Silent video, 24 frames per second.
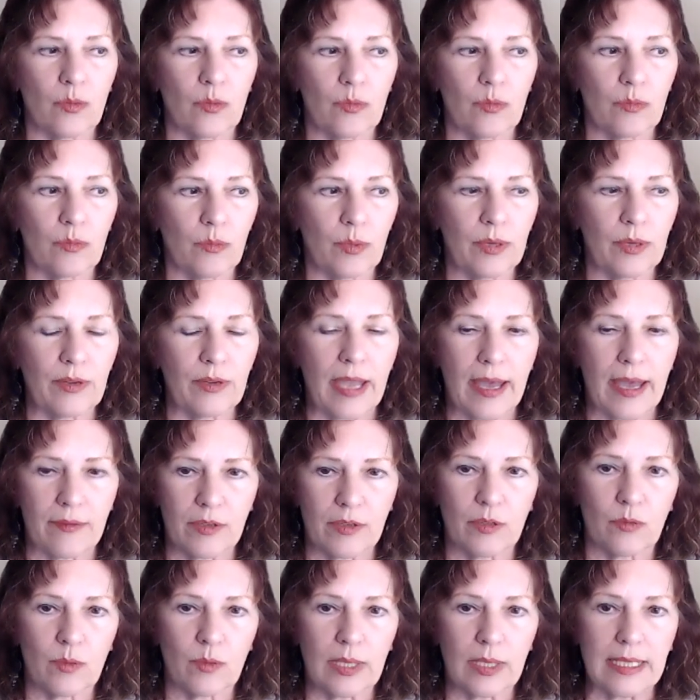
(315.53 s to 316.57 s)
We
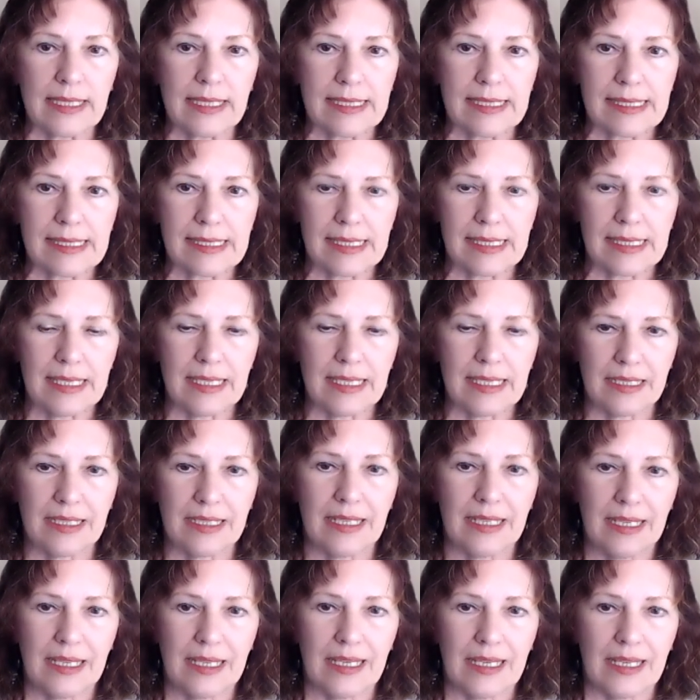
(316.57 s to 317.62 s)
haven't really seen
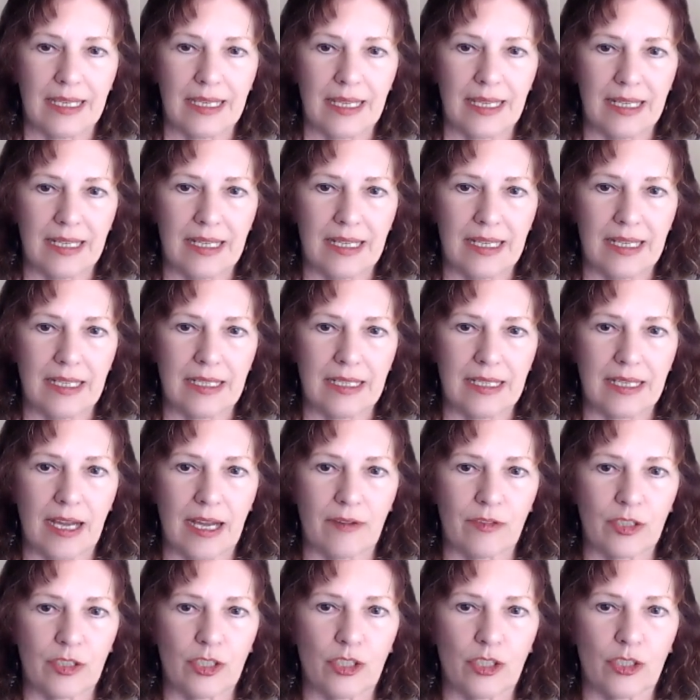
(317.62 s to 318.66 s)
any
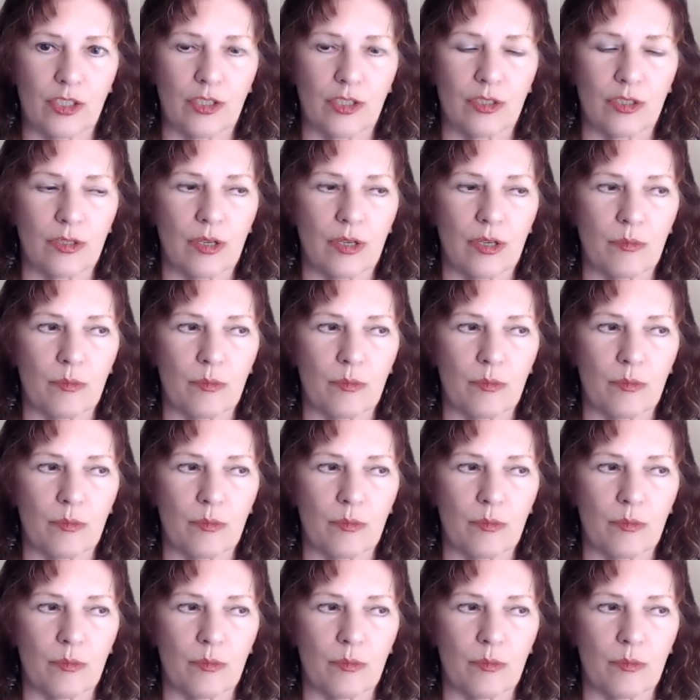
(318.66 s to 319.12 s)
governor